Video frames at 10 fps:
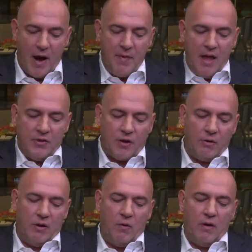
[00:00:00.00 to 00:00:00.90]
right?
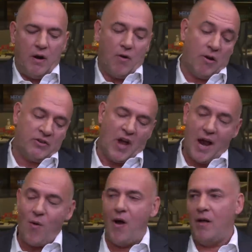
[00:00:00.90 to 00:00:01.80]
So or, or
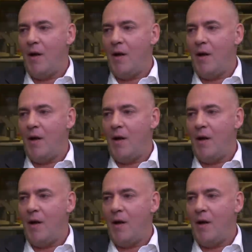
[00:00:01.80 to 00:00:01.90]
tight oil.